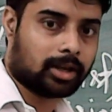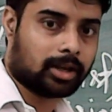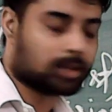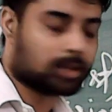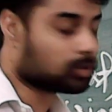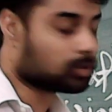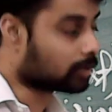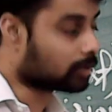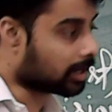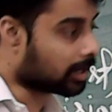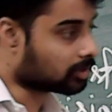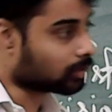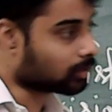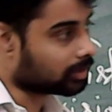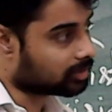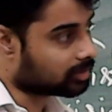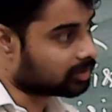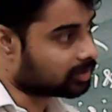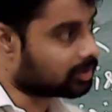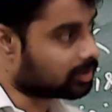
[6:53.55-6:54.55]
So that's why
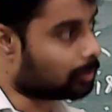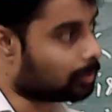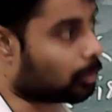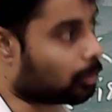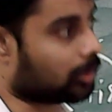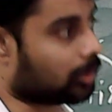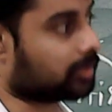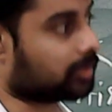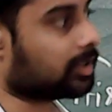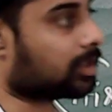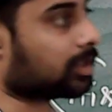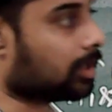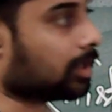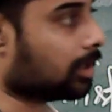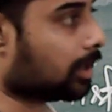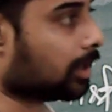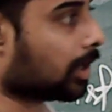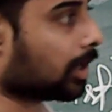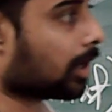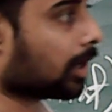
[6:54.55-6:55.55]
this is the political
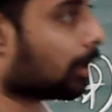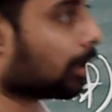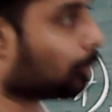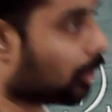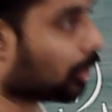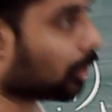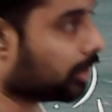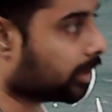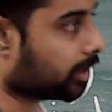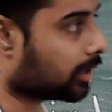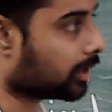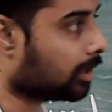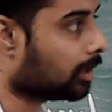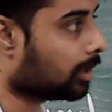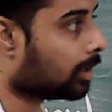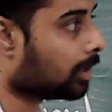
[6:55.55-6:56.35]
uh, political